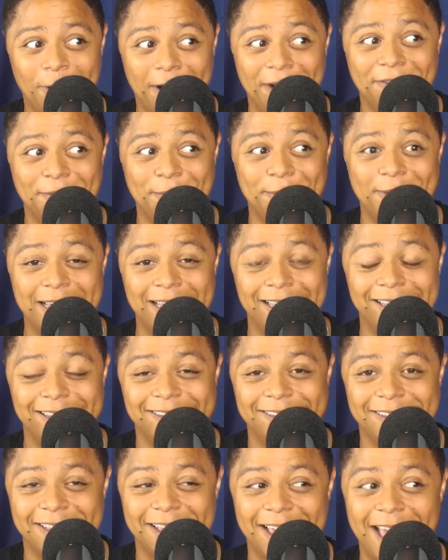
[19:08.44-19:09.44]
One of them
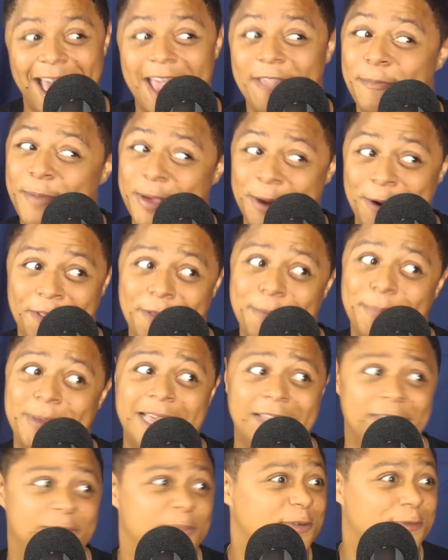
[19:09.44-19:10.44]
has been on the
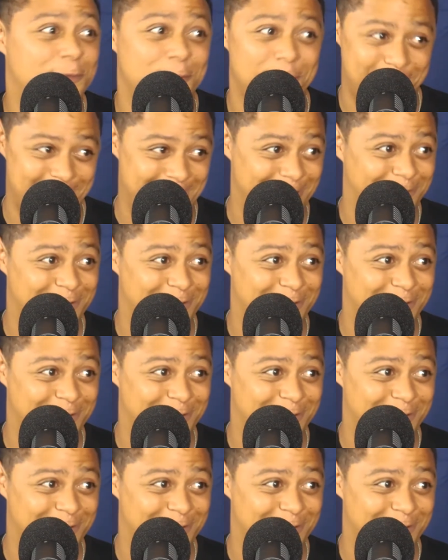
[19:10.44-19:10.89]
Beans before, my